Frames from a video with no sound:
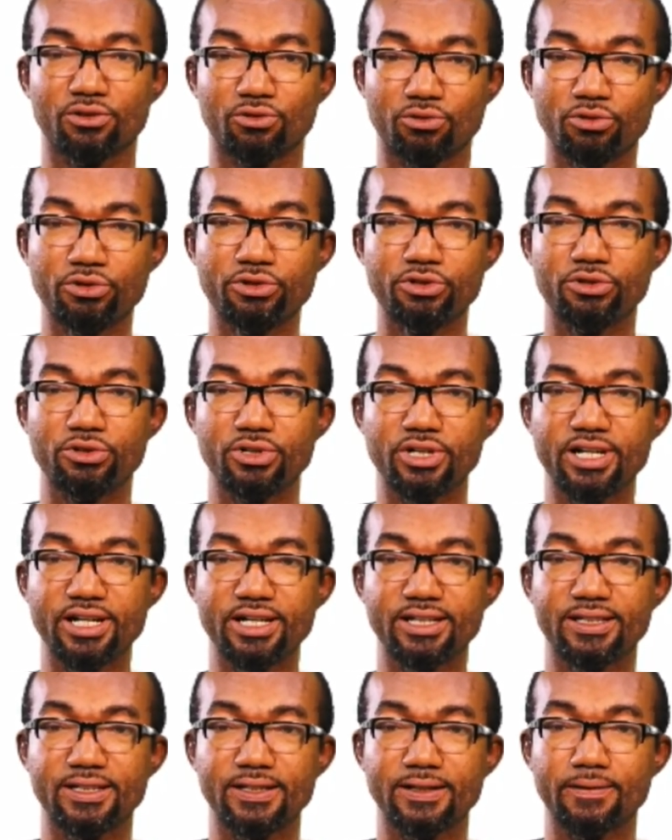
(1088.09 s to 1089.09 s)
through
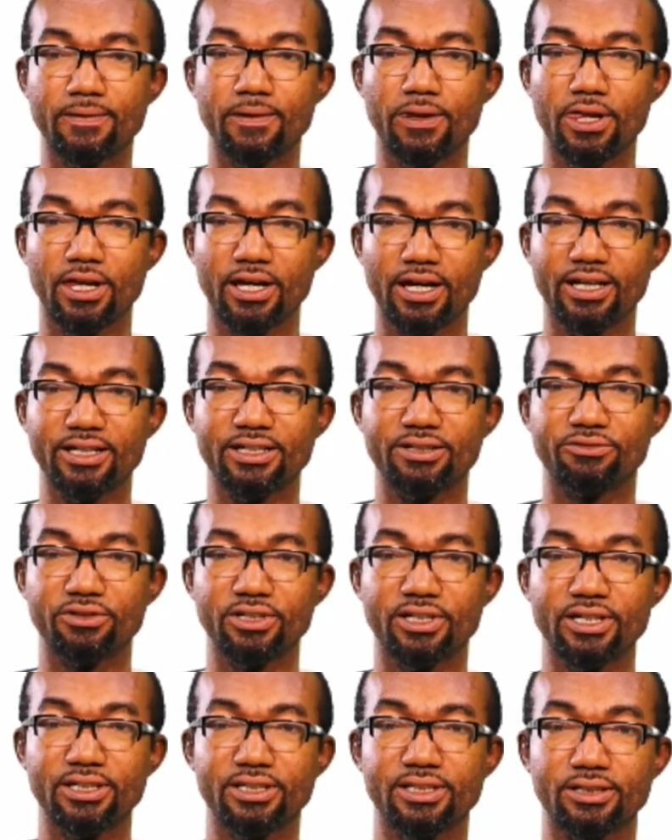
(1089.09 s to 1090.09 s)
urinating and
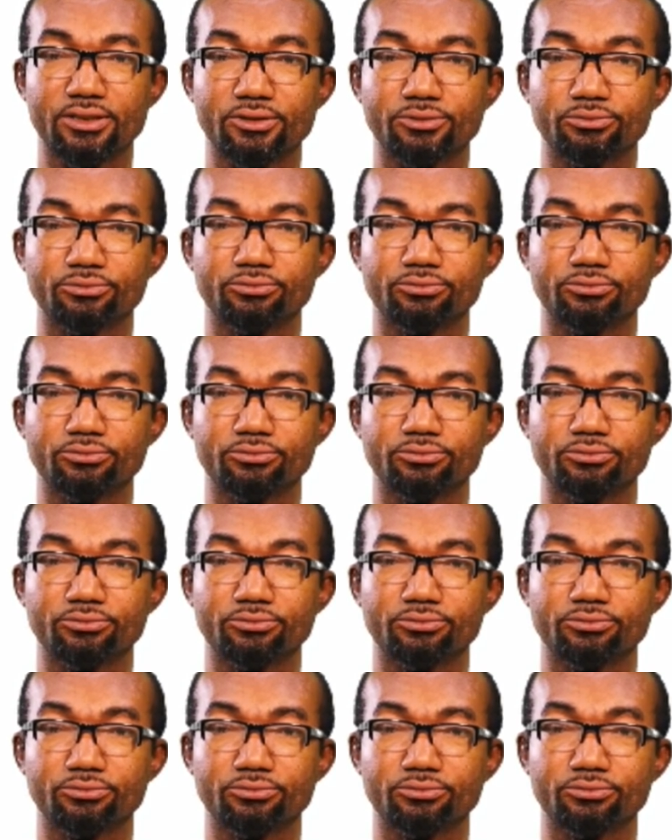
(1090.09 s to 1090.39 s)
defecating.